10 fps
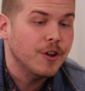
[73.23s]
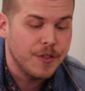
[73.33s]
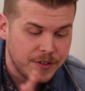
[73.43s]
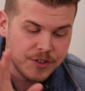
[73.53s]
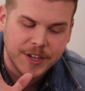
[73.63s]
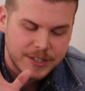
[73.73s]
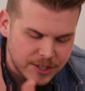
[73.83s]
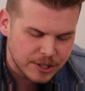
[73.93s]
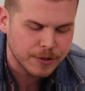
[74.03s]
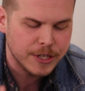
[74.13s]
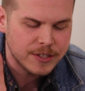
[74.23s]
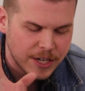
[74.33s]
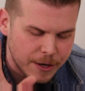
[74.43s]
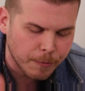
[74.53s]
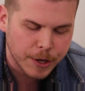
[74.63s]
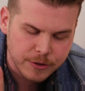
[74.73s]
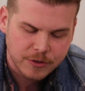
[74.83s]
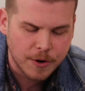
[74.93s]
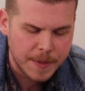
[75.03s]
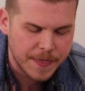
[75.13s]
No, this is a serious and real
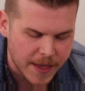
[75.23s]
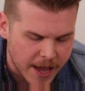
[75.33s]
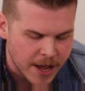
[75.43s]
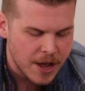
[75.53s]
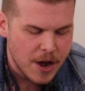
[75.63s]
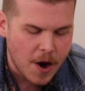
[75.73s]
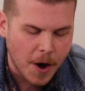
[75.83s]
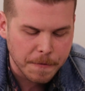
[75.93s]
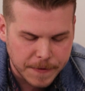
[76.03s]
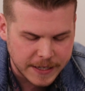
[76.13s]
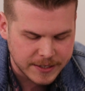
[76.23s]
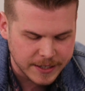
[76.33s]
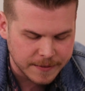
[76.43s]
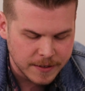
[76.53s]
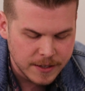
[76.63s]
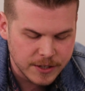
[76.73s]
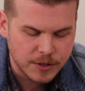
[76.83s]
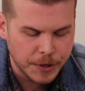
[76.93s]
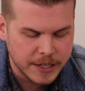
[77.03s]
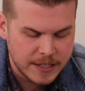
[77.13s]
storm that they are facing. The
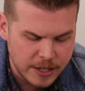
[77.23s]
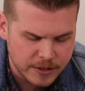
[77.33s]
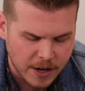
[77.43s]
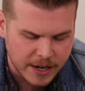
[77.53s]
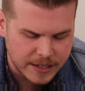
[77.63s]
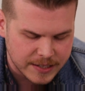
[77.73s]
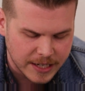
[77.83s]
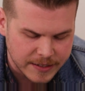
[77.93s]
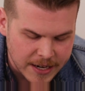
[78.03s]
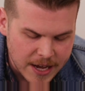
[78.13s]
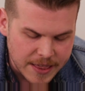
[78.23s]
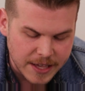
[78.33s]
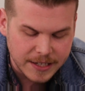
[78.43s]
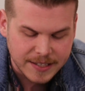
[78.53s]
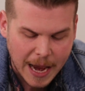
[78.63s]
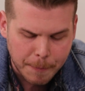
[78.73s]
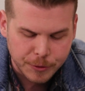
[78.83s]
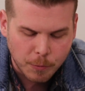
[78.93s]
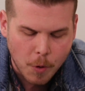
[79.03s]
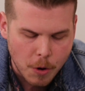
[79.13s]
story continues on and it says, The
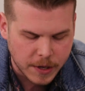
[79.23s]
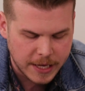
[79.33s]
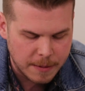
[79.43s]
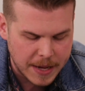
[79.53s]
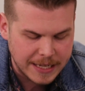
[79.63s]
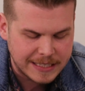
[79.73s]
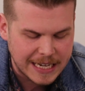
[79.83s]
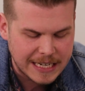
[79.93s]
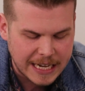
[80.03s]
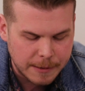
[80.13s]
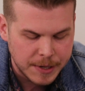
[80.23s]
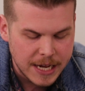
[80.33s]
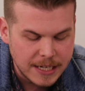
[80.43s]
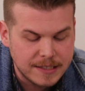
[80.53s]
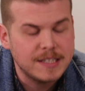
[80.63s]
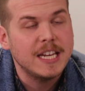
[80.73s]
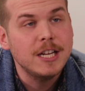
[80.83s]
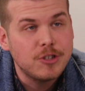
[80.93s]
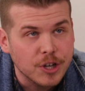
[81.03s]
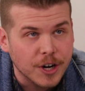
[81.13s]
disciples woke him and said to him,
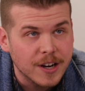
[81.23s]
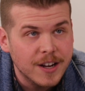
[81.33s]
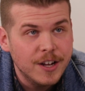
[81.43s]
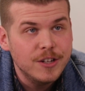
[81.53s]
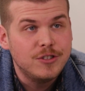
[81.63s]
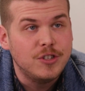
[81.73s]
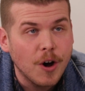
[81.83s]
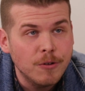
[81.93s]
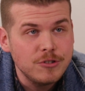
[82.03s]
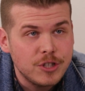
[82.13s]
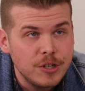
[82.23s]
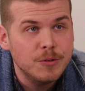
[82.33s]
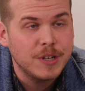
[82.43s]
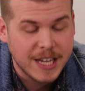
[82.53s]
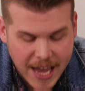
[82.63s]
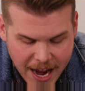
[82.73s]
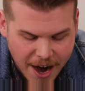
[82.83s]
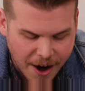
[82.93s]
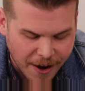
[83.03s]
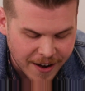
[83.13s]
Teacher, don't you
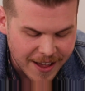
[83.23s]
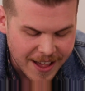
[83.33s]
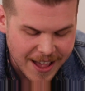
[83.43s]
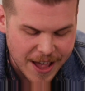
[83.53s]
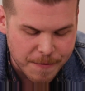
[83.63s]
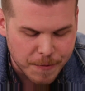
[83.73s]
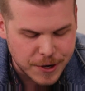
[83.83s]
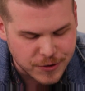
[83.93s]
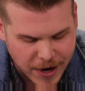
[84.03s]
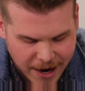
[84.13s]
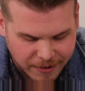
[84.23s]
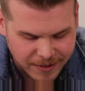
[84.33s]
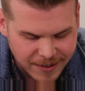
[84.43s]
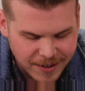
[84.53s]
care if we drown?